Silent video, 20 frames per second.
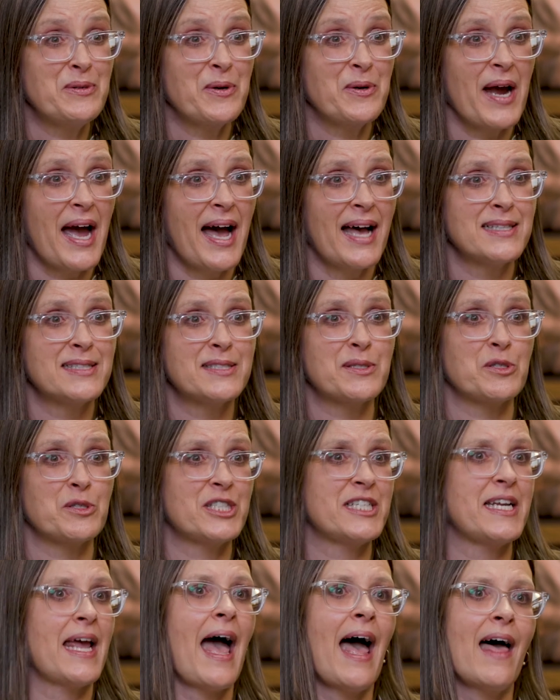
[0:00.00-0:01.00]
grads, so
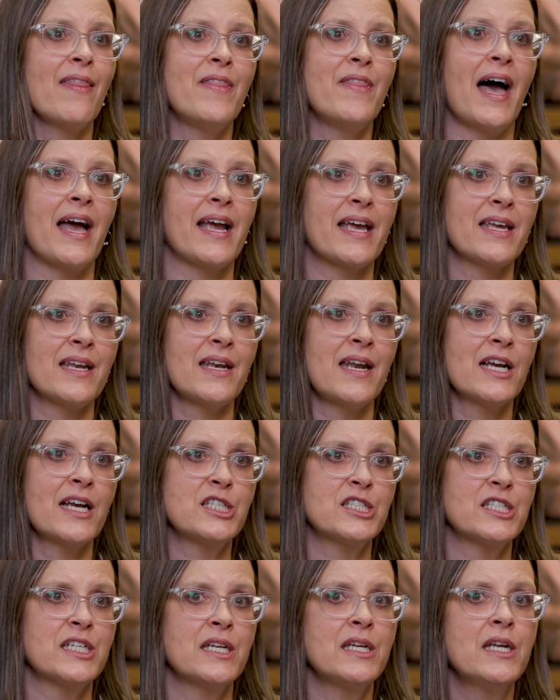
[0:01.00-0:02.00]
she had that
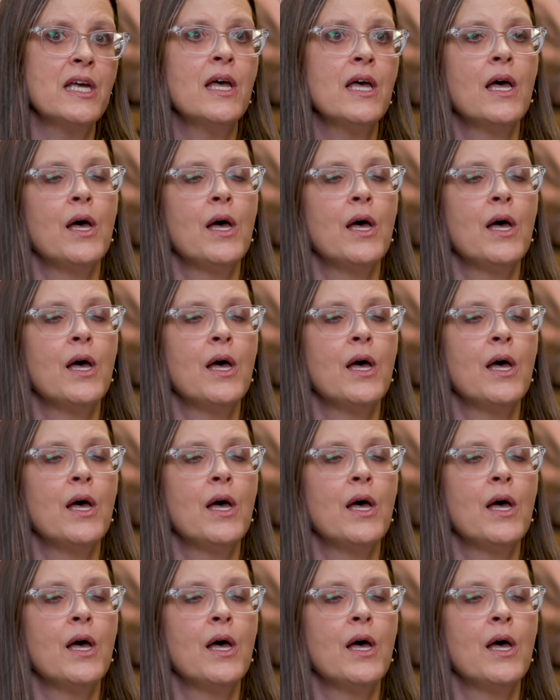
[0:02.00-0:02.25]
connection.